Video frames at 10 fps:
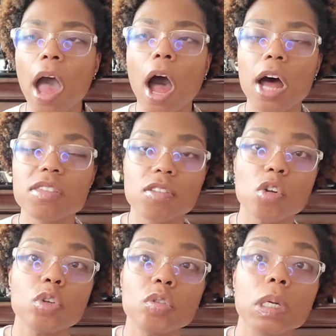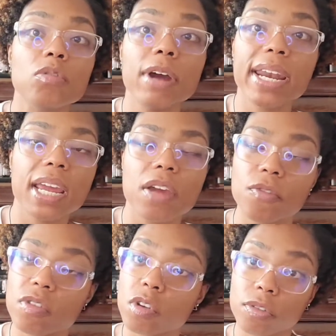until you reread it? If
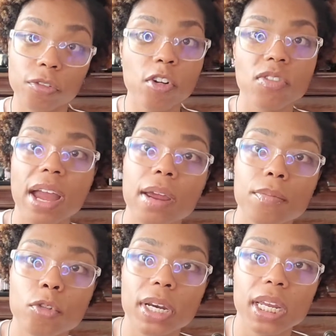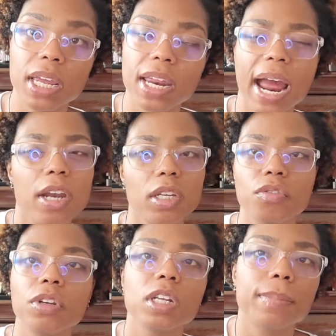it's your first time reading it, how do you
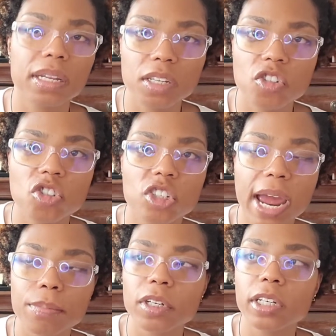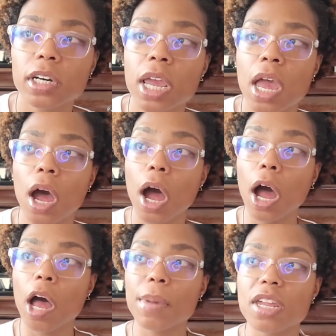feel about this chapter?
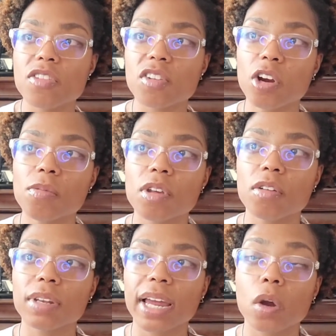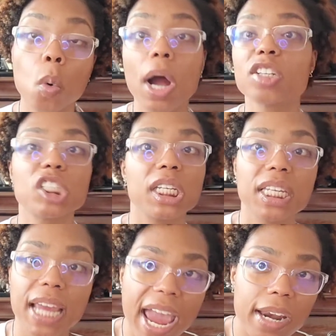In terms of like watching
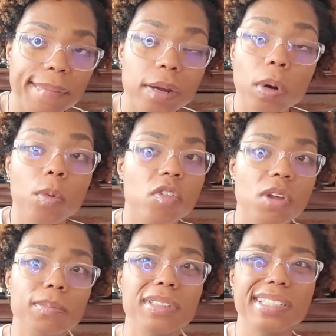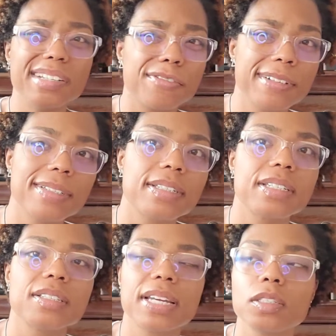the anime, what were some
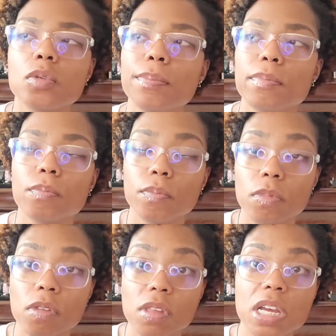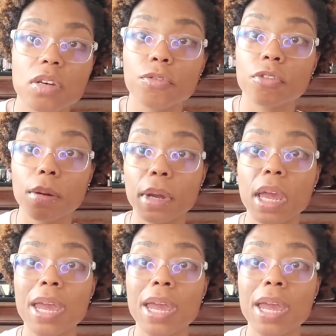differences that you've seen from